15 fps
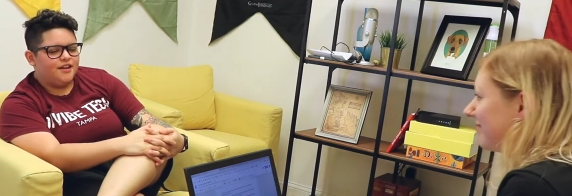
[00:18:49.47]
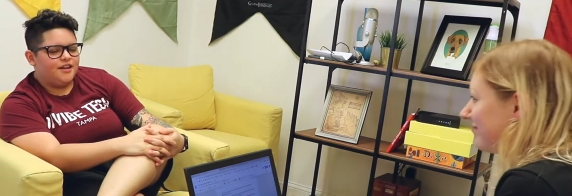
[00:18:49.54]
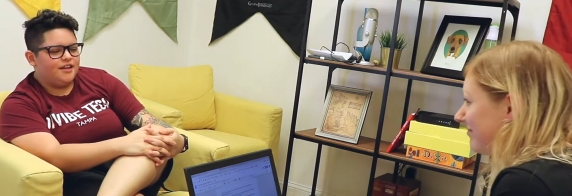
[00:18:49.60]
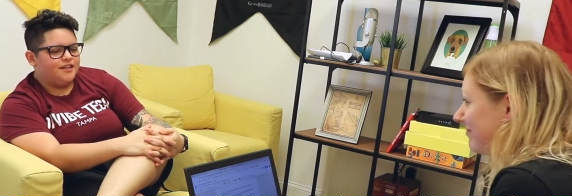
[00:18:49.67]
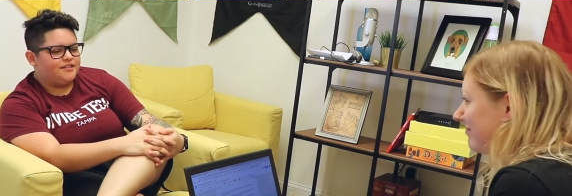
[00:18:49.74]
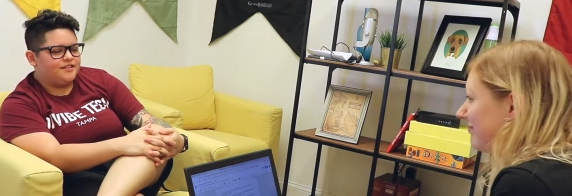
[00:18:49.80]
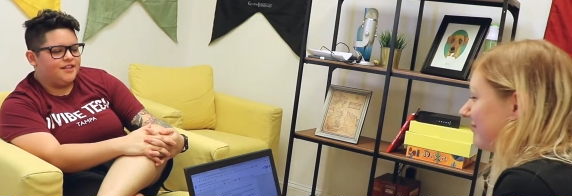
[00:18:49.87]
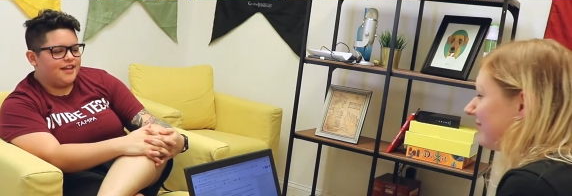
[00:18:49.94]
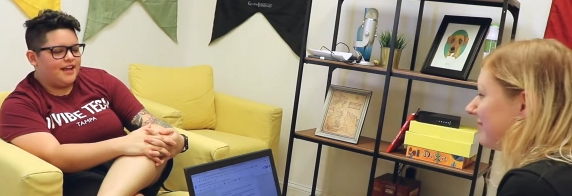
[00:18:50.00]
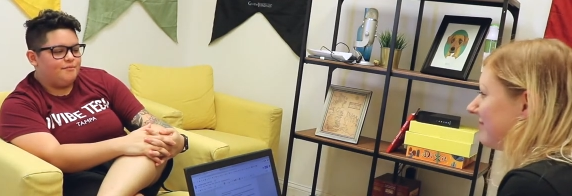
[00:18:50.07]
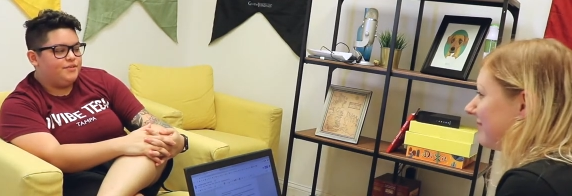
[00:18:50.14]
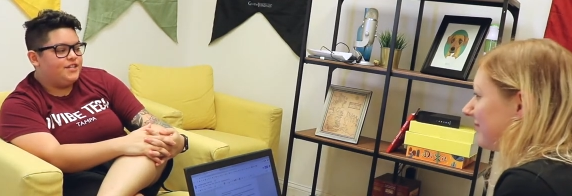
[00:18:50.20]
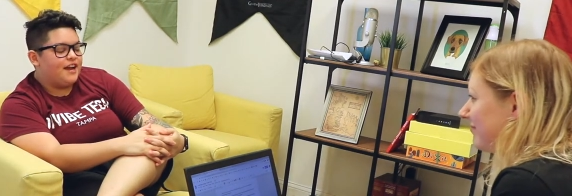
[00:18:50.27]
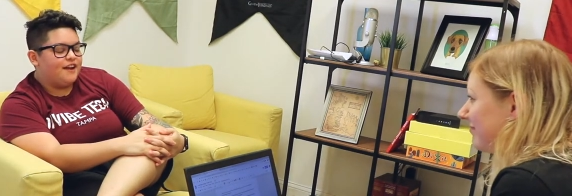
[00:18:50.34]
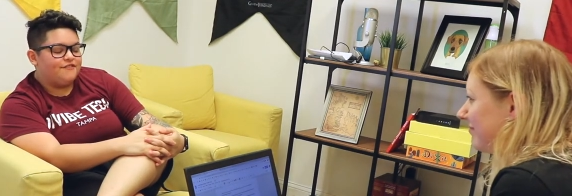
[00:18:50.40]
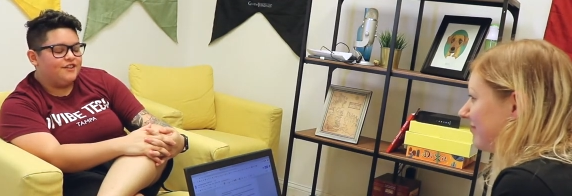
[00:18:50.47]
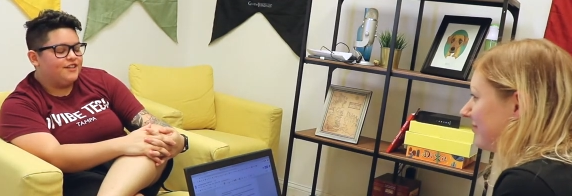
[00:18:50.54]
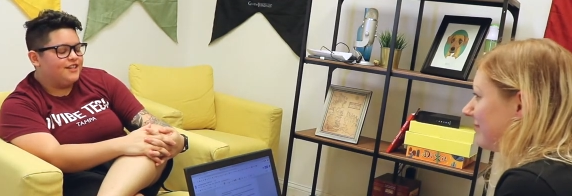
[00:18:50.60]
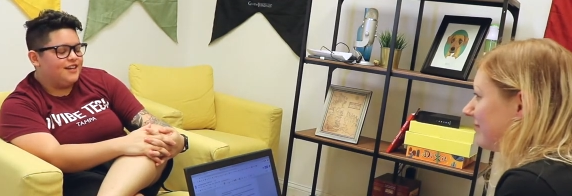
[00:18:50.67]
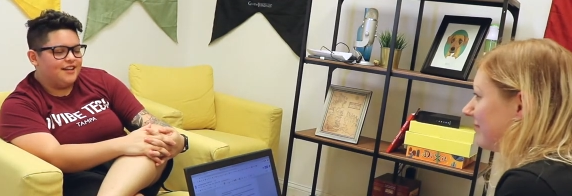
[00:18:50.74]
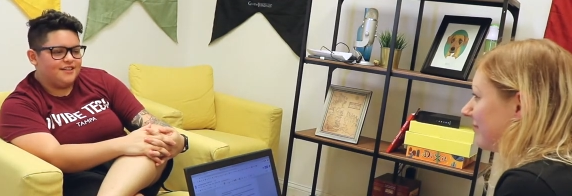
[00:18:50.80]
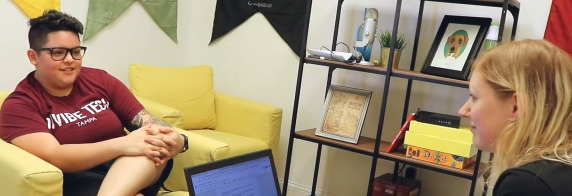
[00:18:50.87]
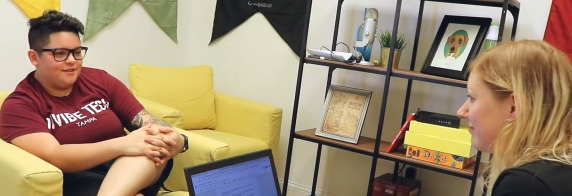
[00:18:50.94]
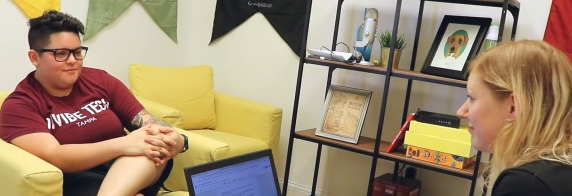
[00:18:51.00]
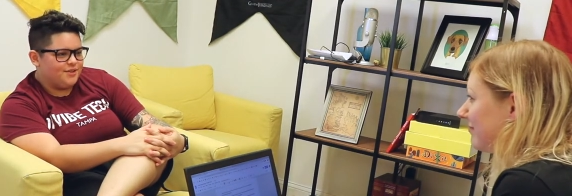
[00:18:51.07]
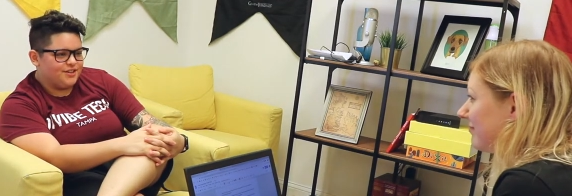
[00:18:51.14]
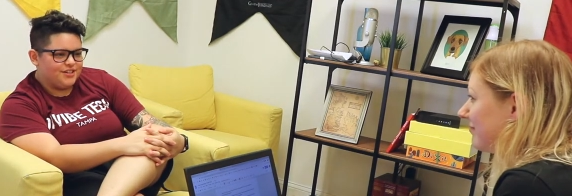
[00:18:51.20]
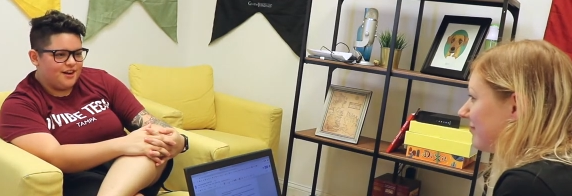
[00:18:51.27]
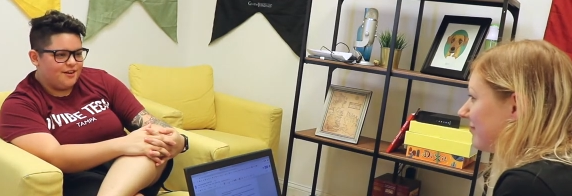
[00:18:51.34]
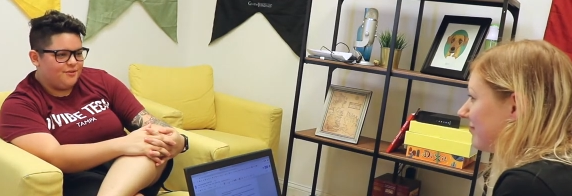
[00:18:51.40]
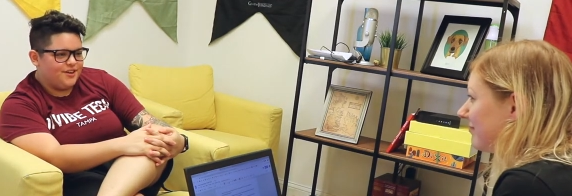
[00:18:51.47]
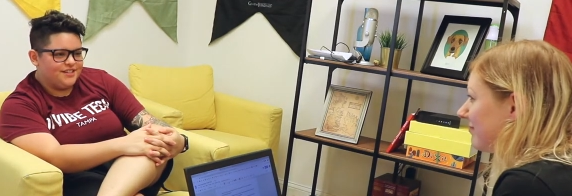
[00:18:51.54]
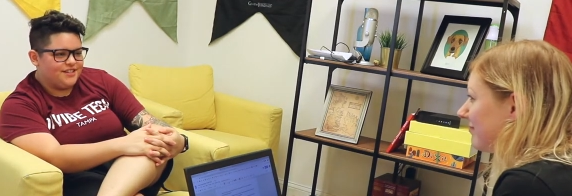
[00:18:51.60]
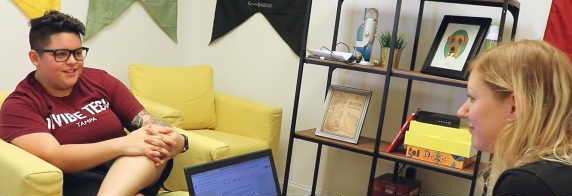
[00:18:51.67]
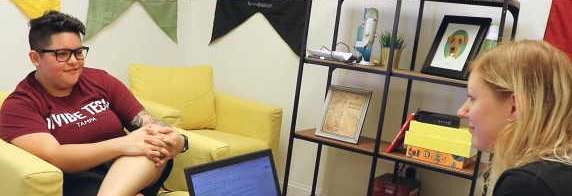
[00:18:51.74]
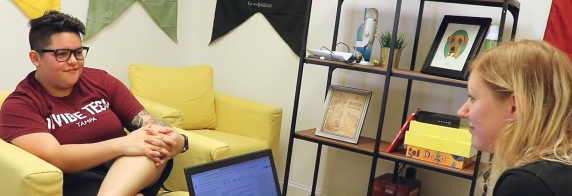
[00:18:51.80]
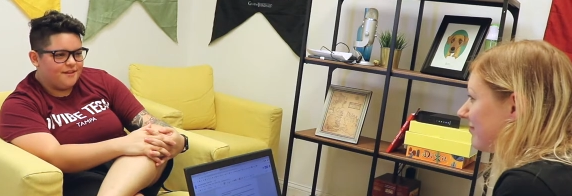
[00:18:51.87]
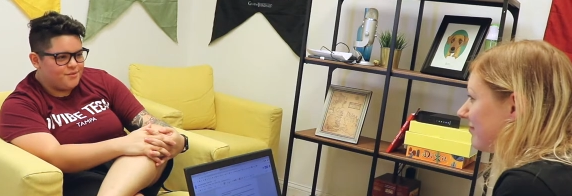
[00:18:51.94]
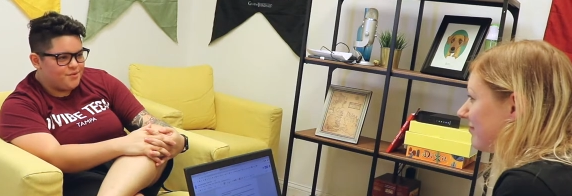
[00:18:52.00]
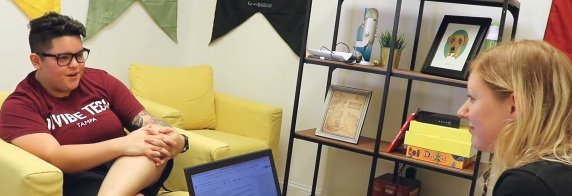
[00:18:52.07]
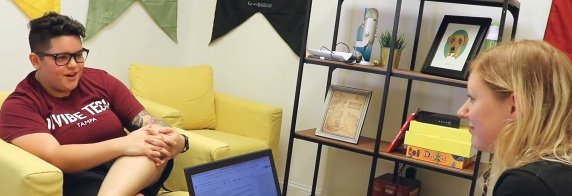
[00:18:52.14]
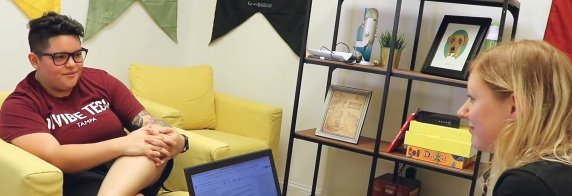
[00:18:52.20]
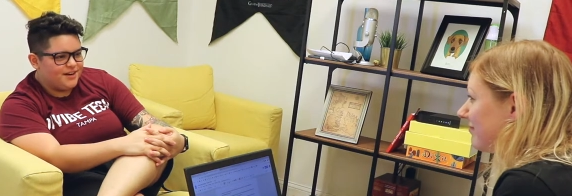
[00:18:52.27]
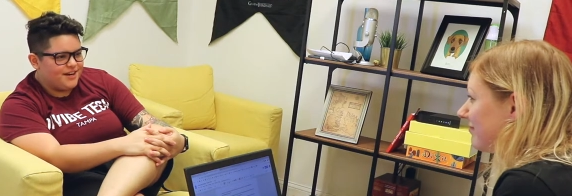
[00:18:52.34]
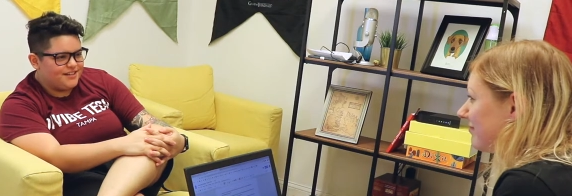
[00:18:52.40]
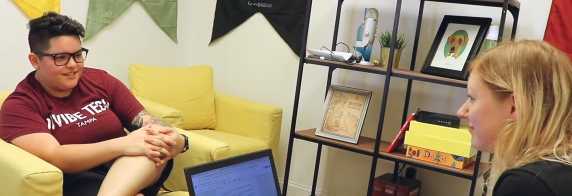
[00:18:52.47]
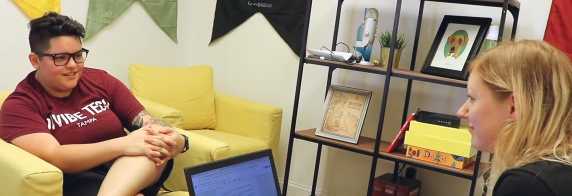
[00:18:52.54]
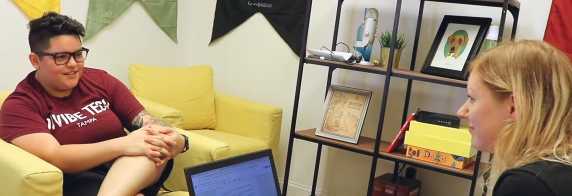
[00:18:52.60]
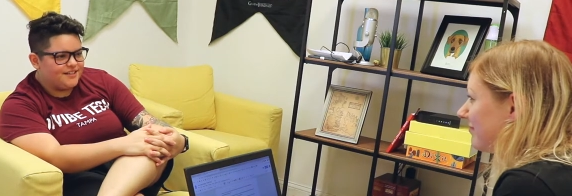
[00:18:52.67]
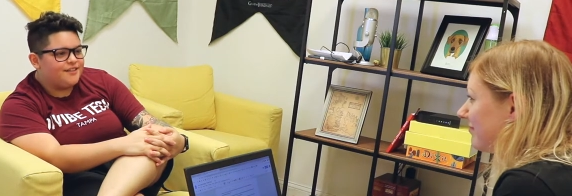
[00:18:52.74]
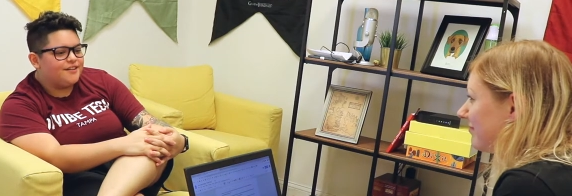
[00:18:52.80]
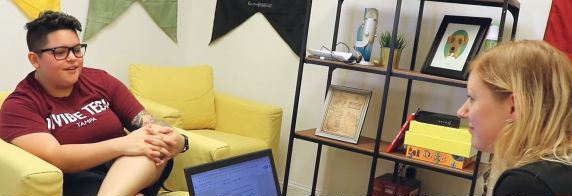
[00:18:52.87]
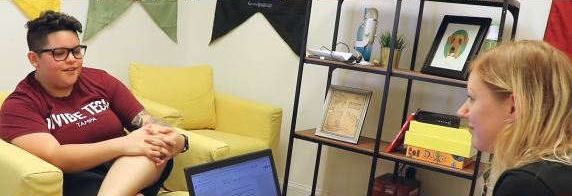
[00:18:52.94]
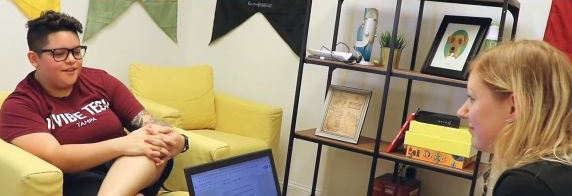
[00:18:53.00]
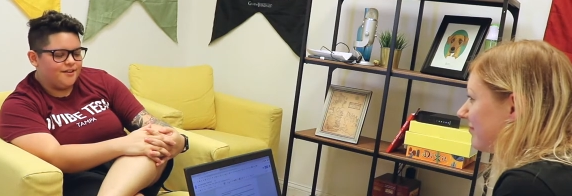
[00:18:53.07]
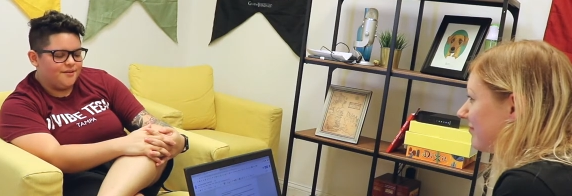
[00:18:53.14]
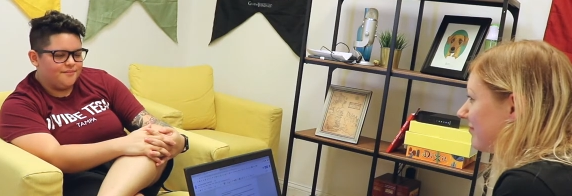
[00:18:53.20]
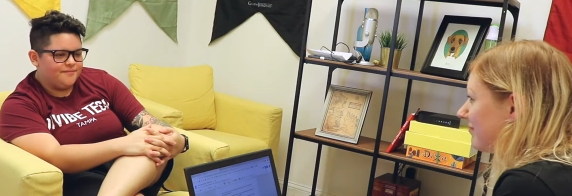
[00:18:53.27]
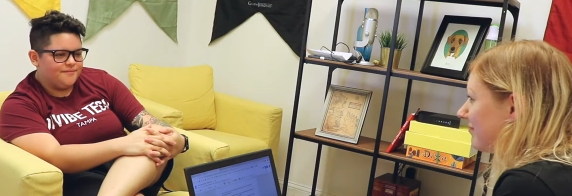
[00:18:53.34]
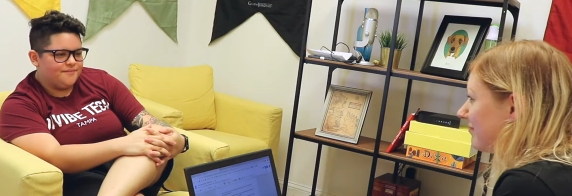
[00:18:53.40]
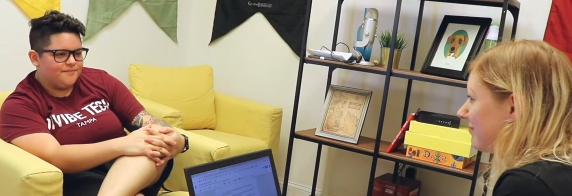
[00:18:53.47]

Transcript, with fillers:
Speaker 1: it's like I'm definitely not the same person I was in February when I did um,